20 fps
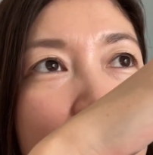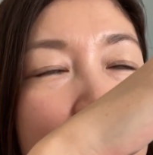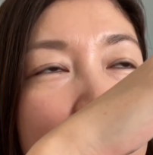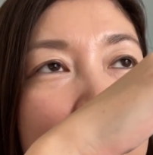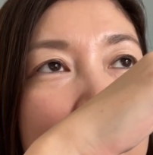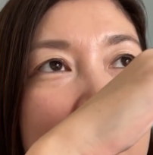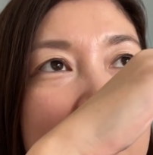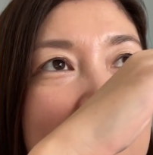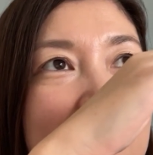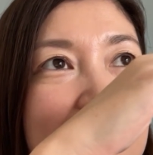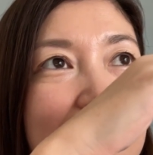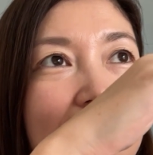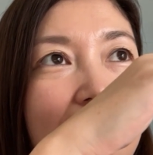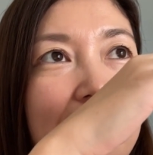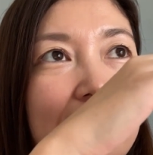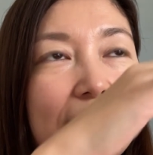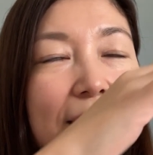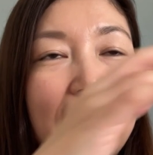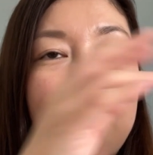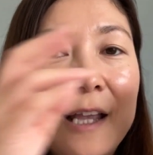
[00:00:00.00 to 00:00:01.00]
it's
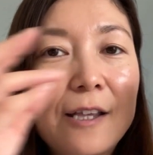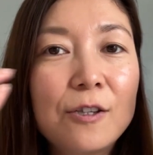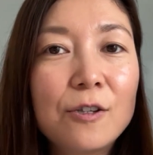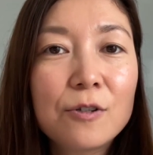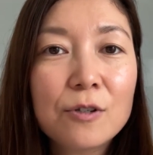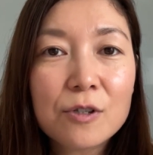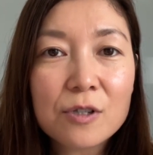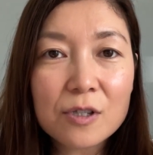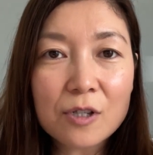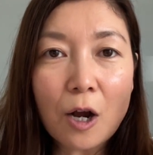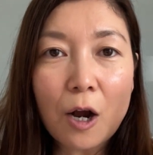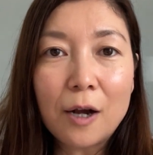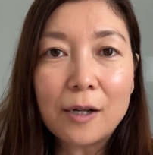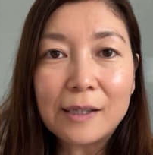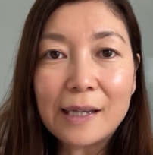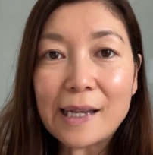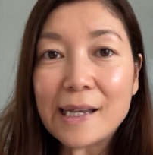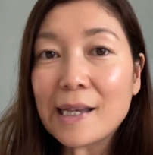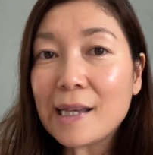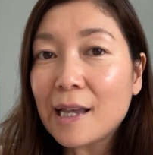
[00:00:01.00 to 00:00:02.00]
not that you start
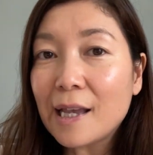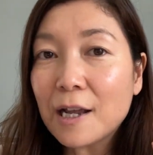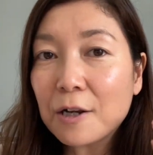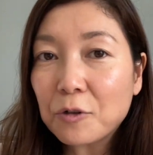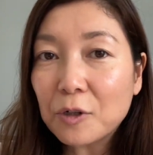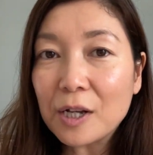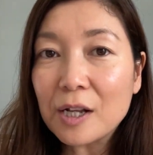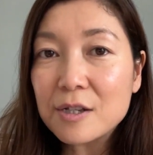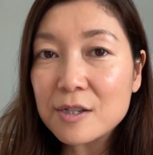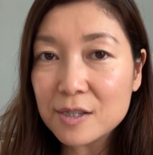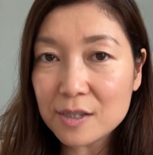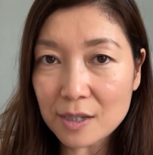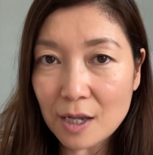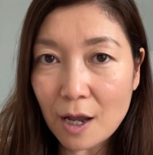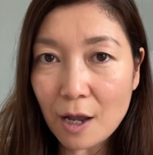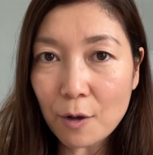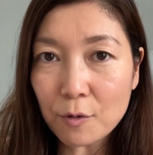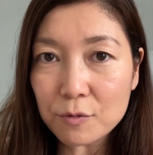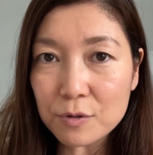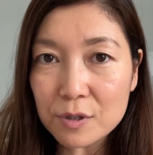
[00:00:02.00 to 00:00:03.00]
hearing
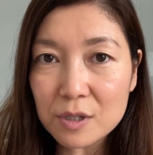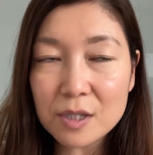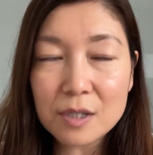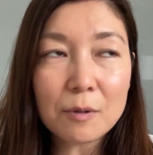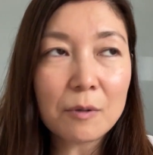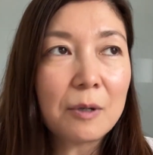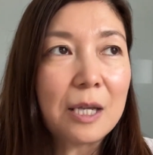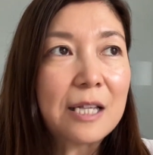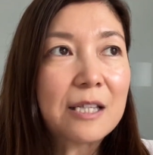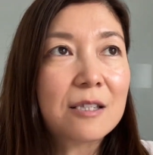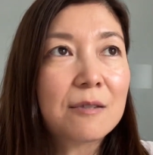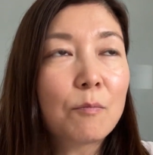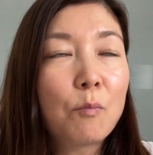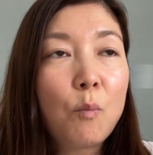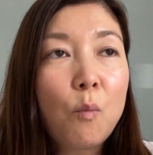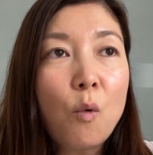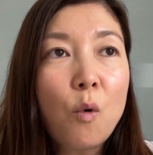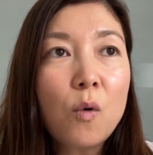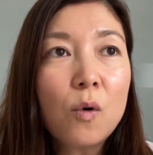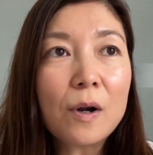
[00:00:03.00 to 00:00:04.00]
sounds, it's
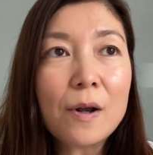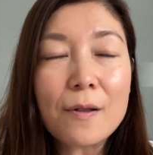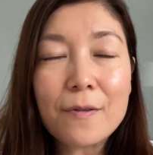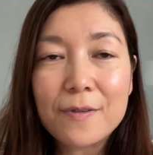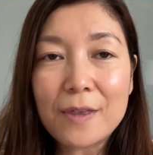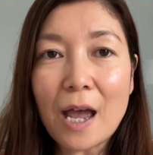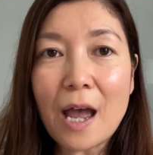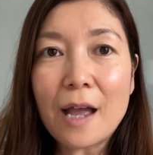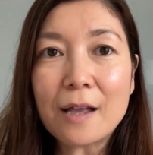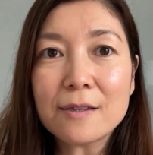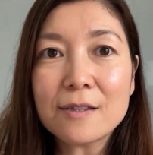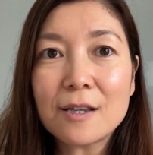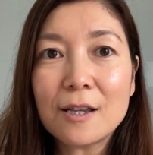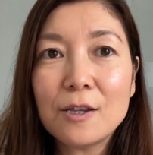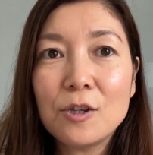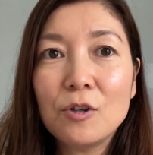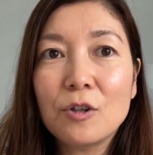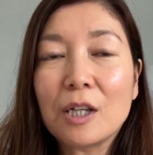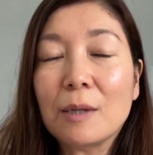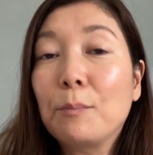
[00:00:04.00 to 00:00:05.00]
more that
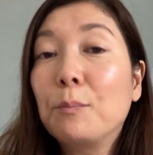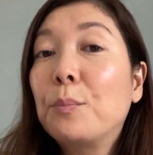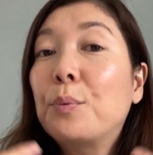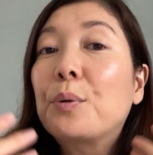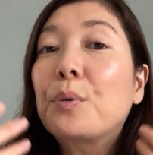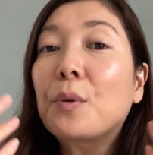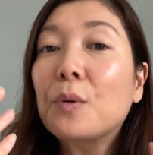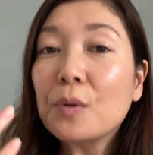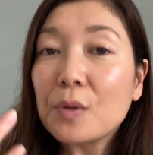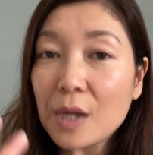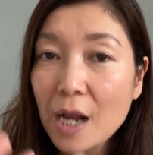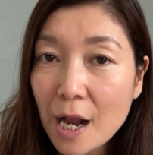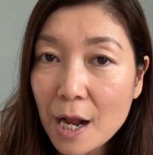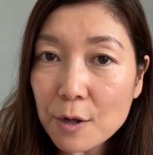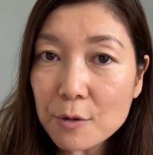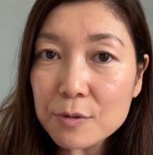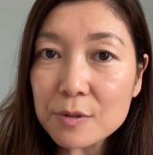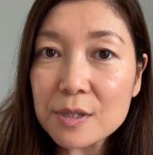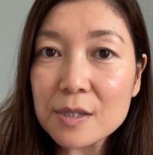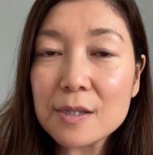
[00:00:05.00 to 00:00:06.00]
you can
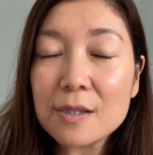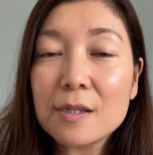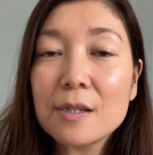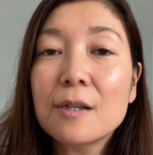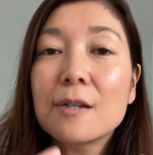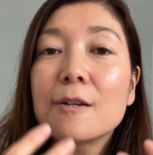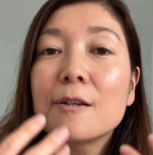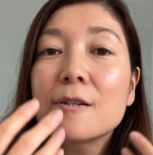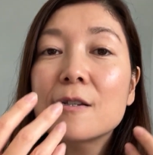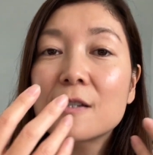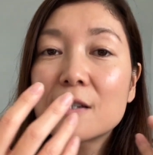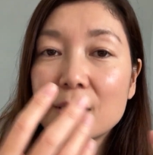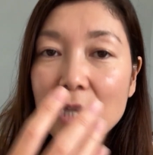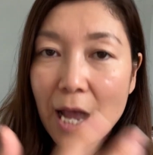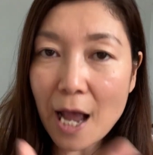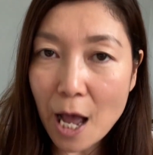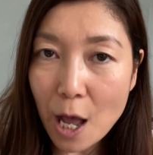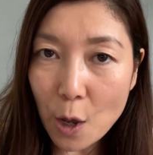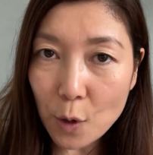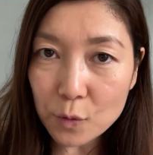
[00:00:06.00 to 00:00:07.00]
pronounce
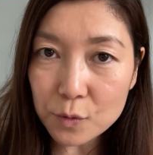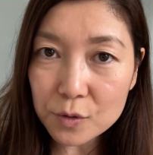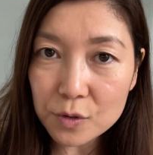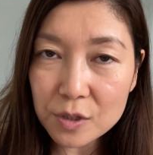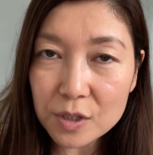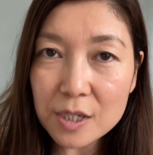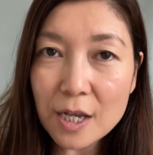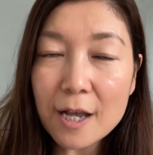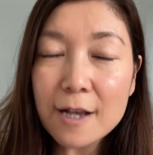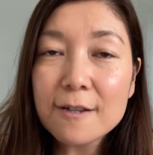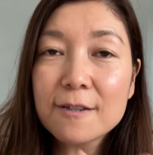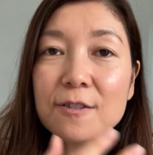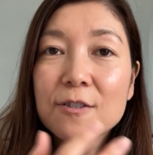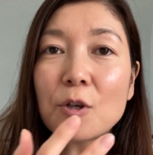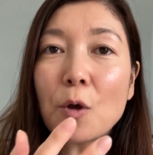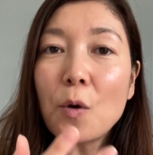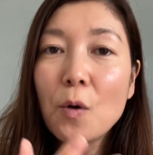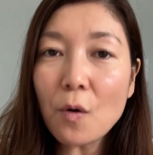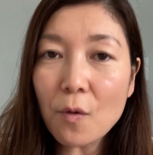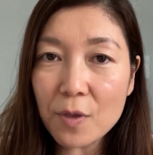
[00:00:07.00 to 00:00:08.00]
sounds
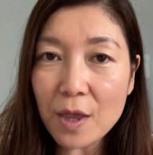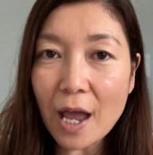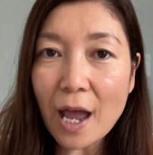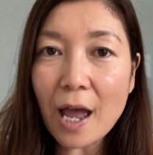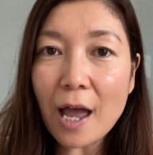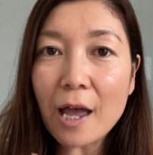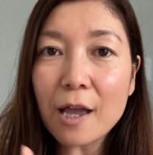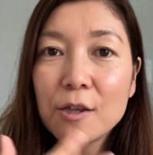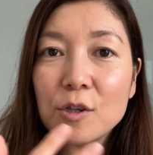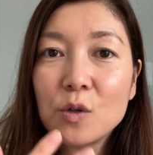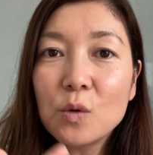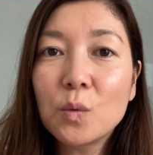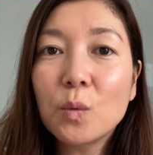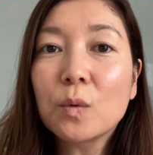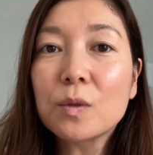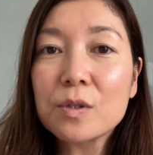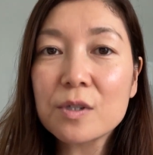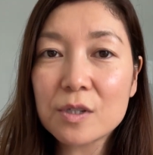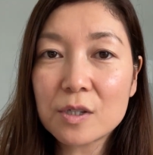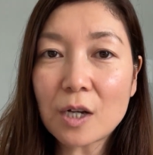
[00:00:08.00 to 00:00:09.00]
so that you
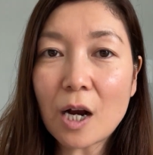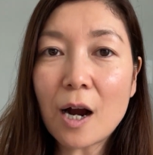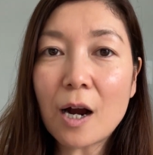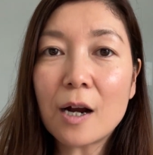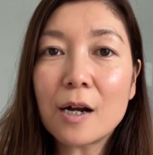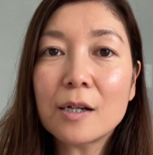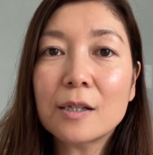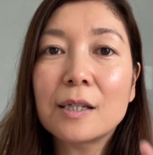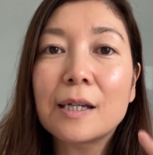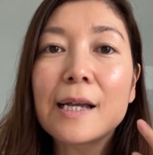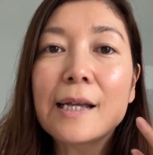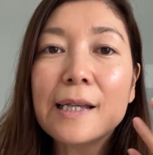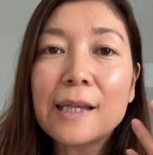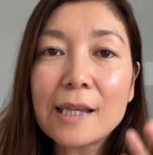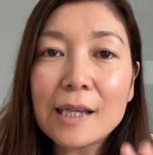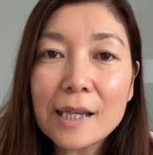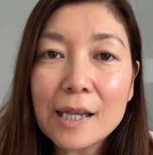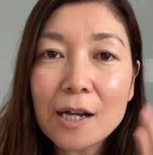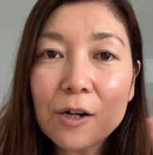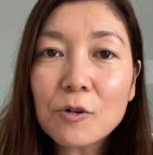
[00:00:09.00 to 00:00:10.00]
will start
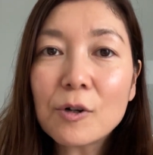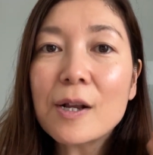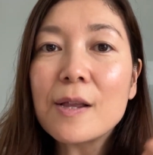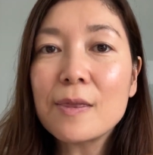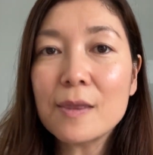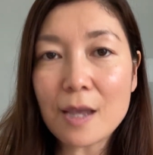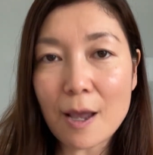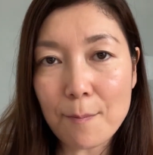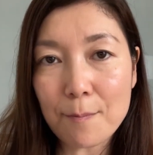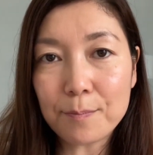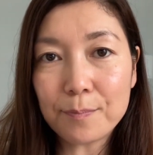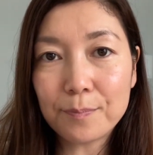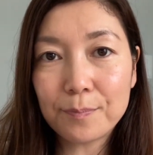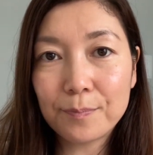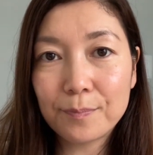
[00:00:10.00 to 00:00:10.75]
hearing them.